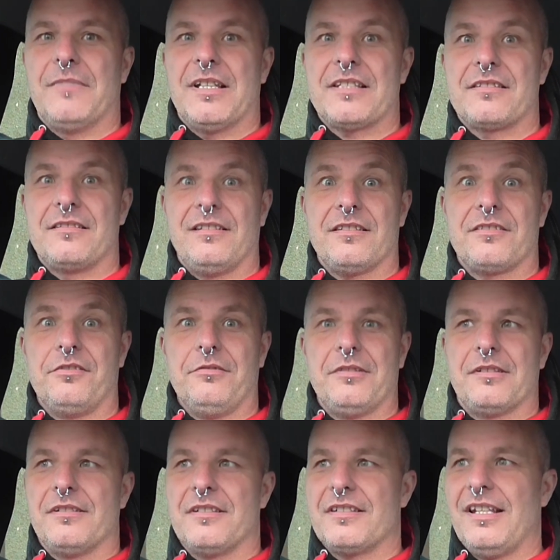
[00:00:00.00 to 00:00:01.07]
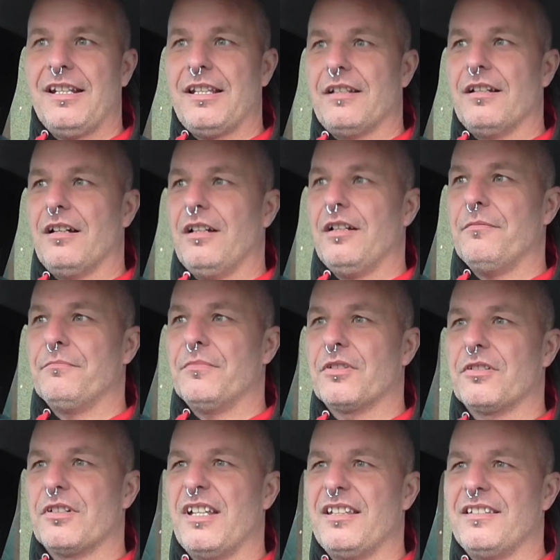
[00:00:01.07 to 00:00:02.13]
Let's do it, let's hit it.
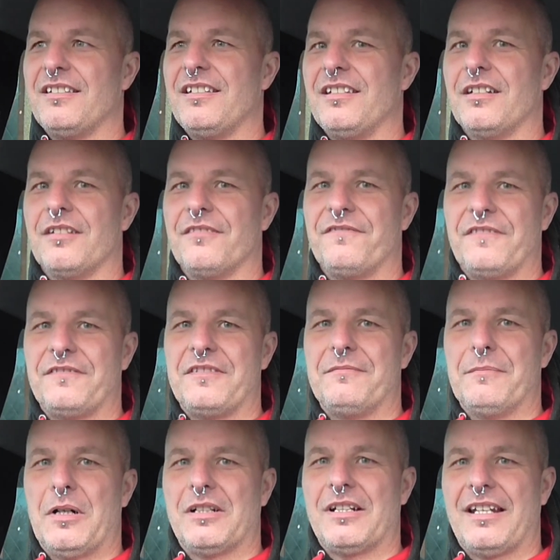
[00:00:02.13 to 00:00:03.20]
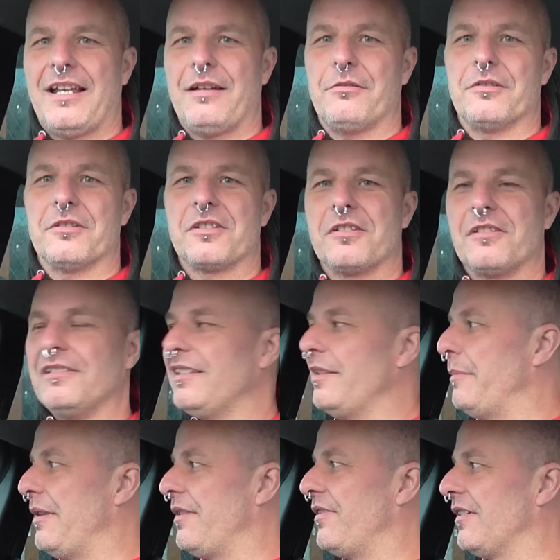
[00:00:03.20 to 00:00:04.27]
I've got to hit the 50 mile an hour
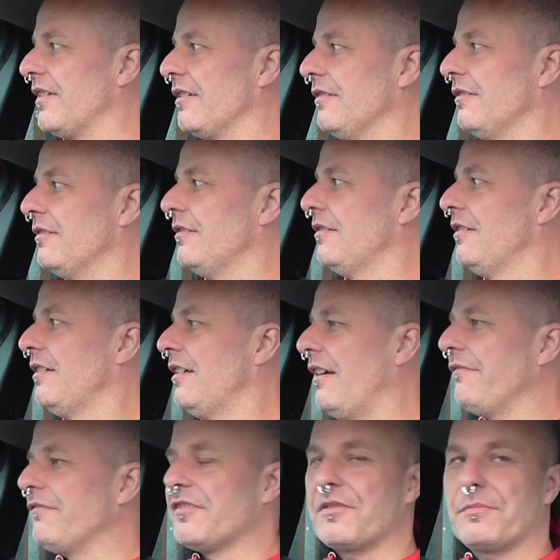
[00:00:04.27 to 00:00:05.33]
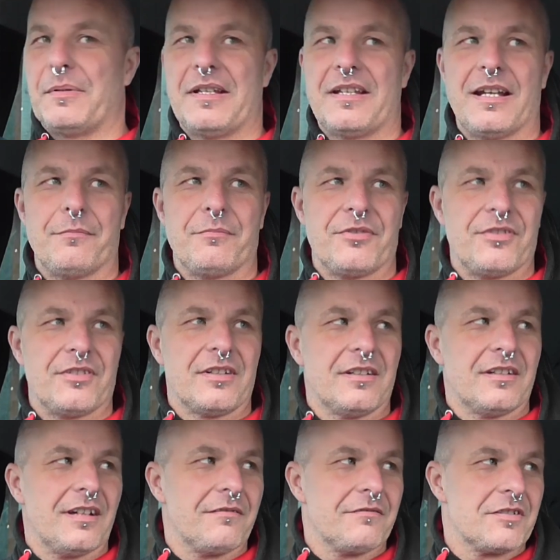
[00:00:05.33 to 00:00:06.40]
limit thing, average speed camera thing,
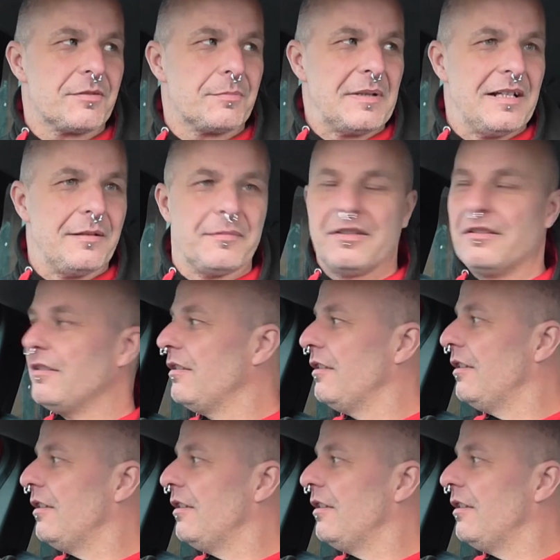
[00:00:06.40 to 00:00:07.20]
average speed limit.